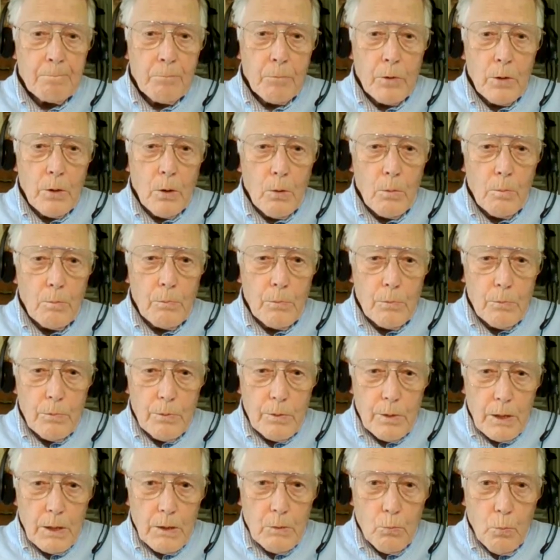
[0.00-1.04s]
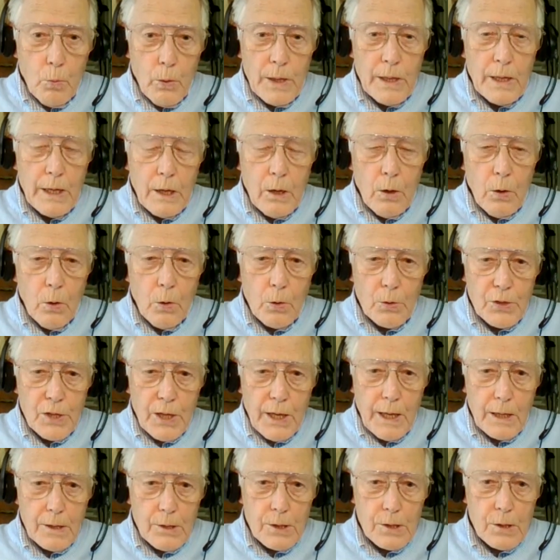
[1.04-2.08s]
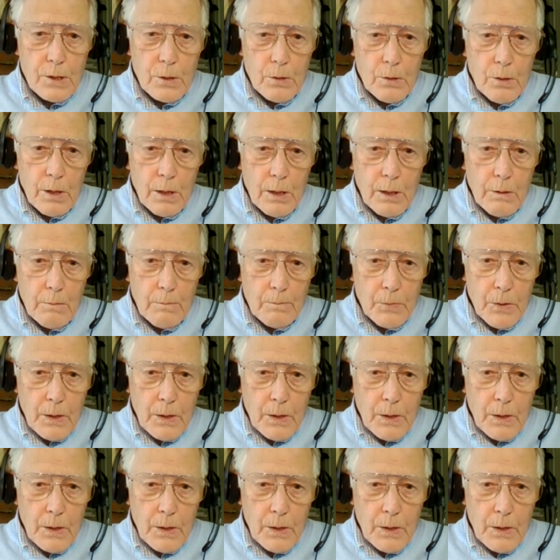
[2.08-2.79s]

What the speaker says: the winning horse gets to the